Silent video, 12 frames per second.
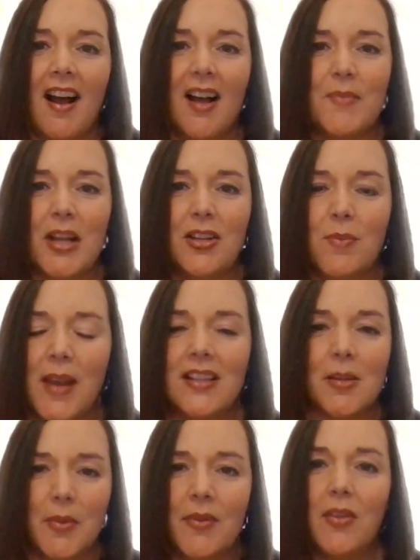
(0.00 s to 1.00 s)
Um, and you
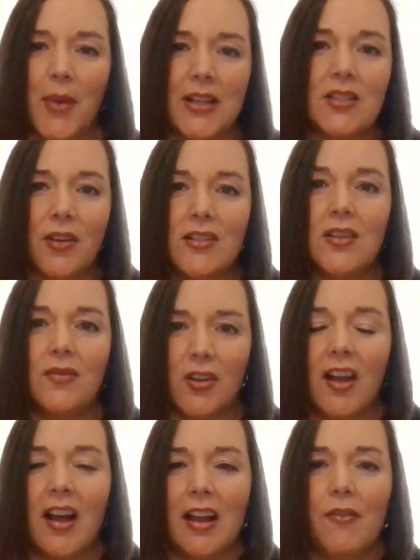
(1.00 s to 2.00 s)
make some of the best friends of
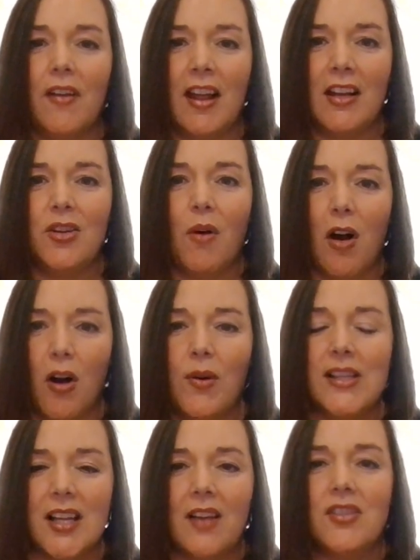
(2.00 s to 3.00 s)
your life and you
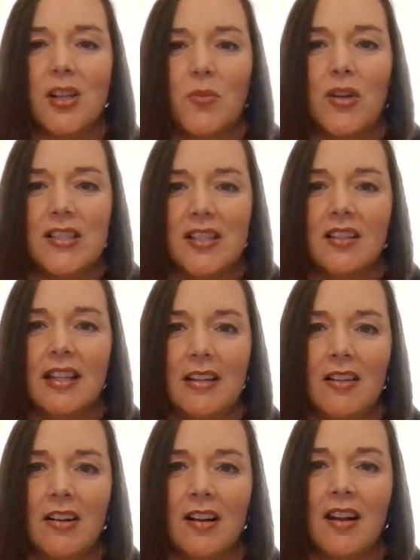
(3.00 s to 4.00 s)
always have someone to
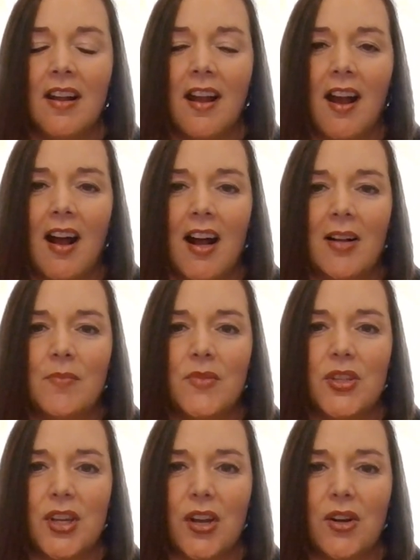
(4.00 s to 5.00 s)
lean on.
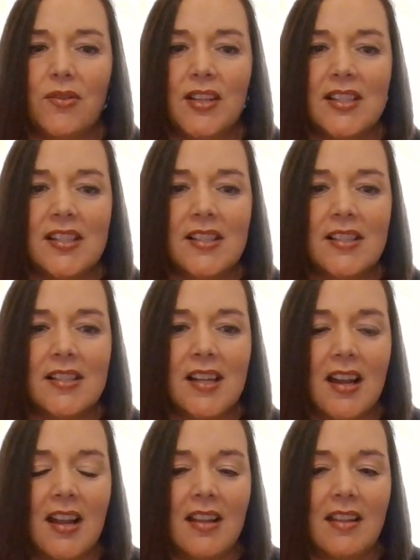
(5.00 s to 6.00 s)
Um, so this
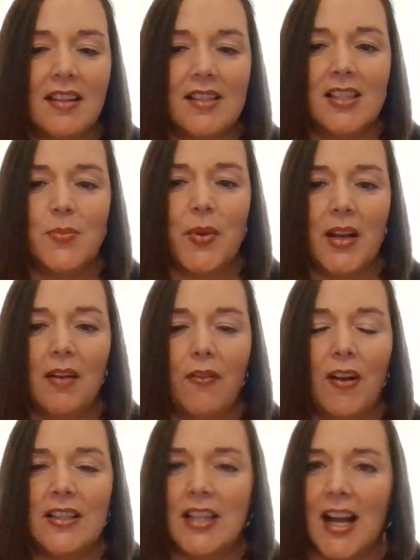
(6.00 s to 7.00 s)
is this has been a
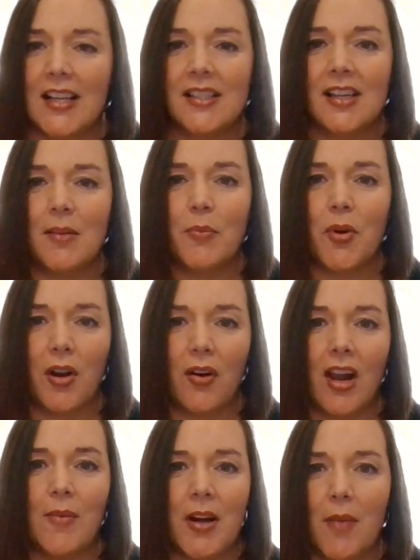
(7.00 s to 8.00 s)
fantastic
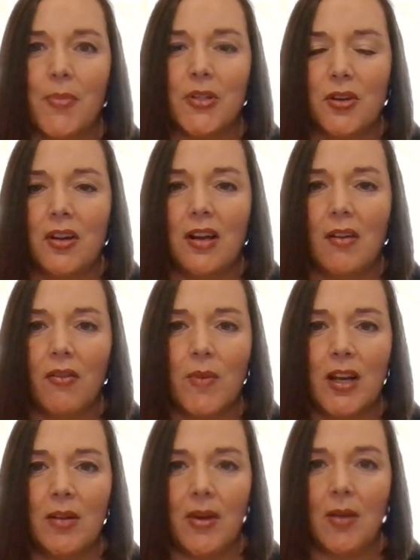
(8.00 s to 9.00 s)
program and opportunity for
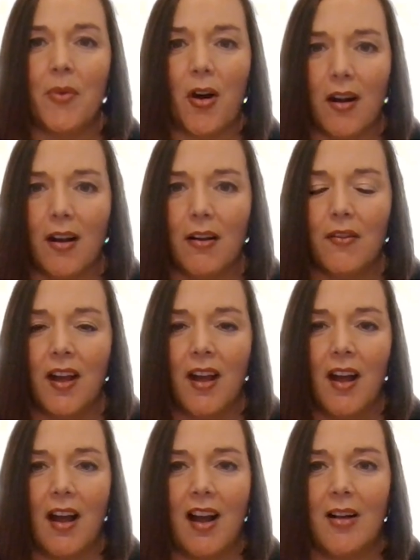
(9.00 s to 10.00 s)
me to be a part of,
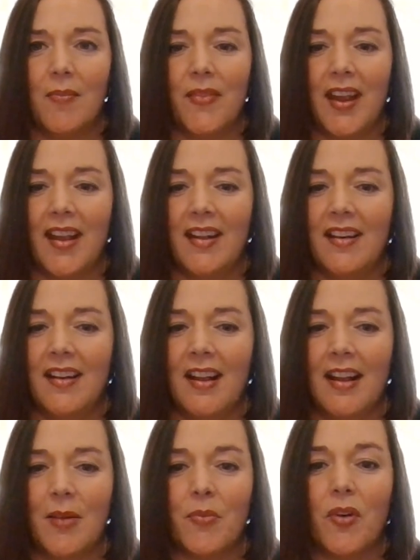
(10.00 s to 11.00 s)
um, and
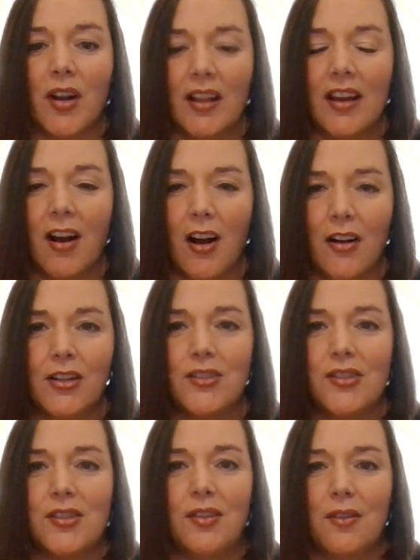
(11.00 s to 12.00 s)
and I'm really
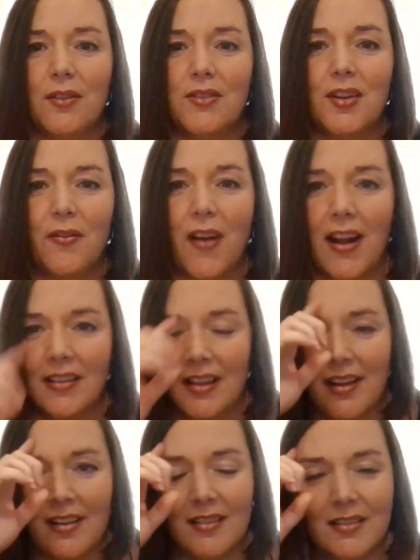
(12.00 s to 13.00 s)
honored to to
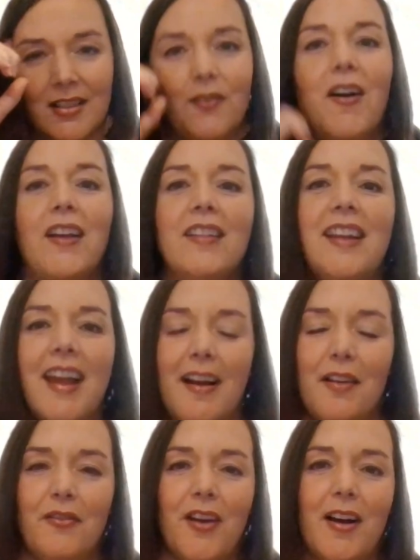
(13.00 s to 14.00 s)
finally to finally
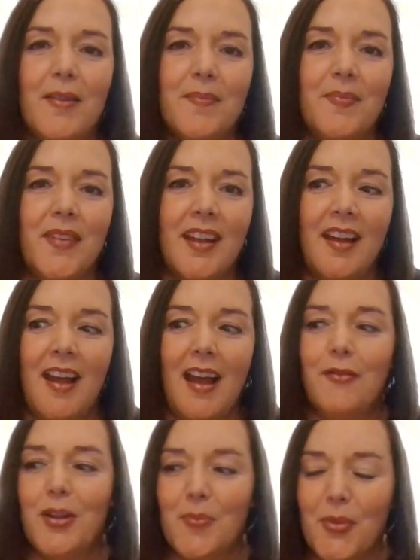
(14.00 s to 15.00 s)
have um, yeah.
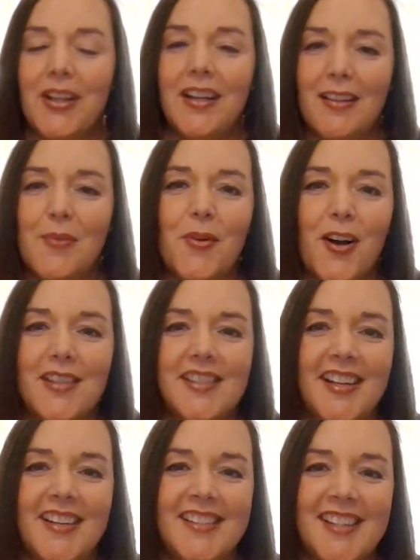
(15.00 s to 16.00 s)
have completed the
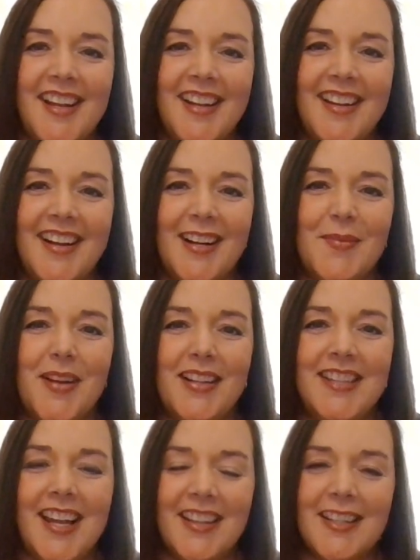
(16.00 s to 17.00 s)
process and um,
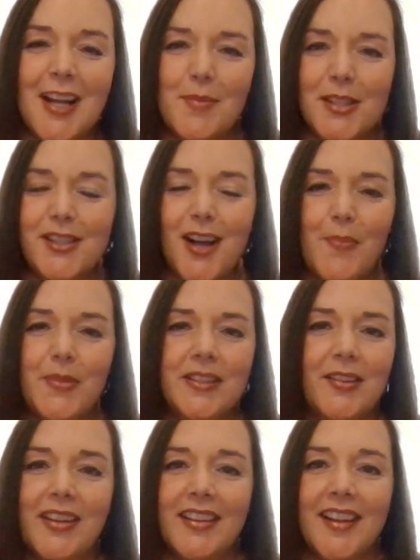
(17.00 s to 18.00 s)
and taken the time to stop
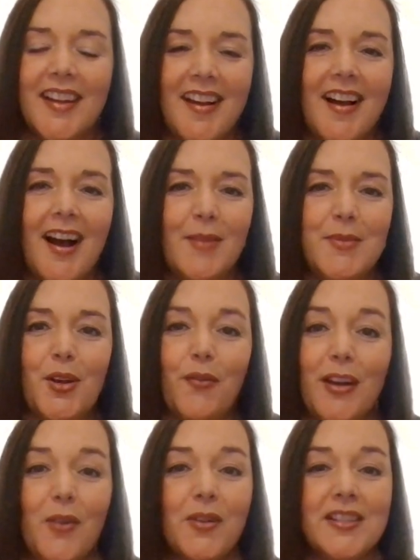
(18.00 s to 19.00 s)
that's, and do it. Um, so
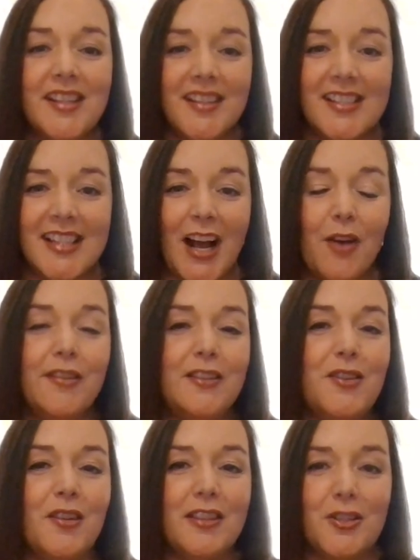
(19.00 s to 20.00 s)
if anyone's in the South
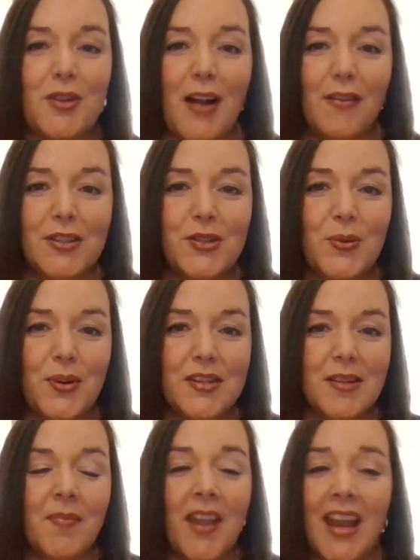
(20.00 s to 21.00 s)
and you're in the travel and
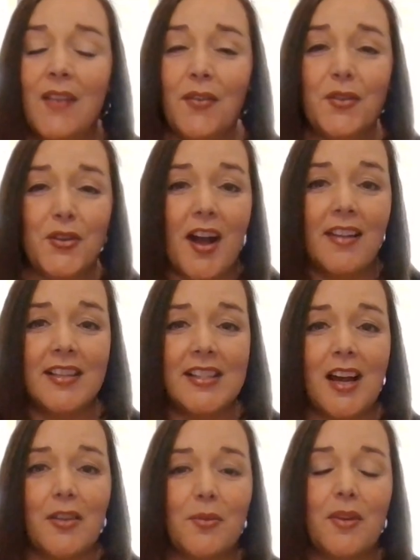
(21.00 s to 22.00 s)
tourism, even if you're not in the
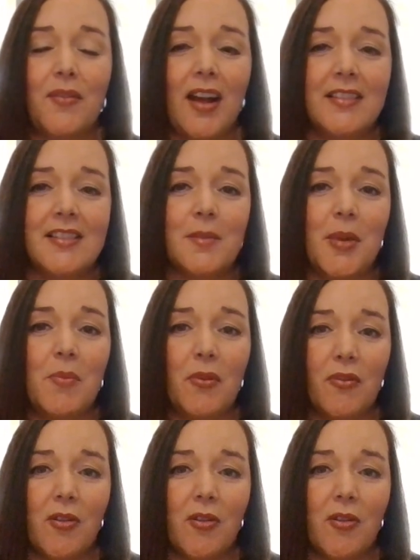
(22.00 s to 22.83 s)
South, we've had some people